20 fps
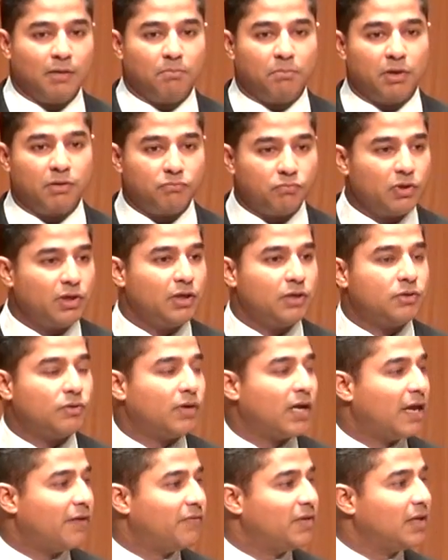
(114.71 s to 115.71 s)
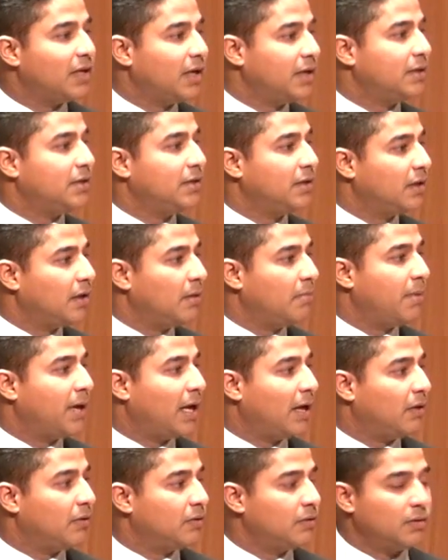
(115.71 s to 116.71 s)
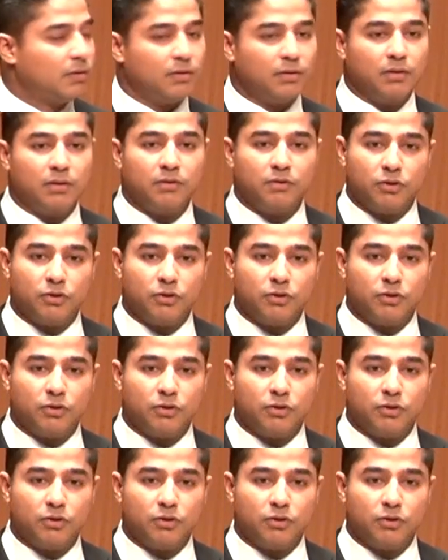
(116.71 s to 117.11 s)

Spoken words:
but really don't have any idea about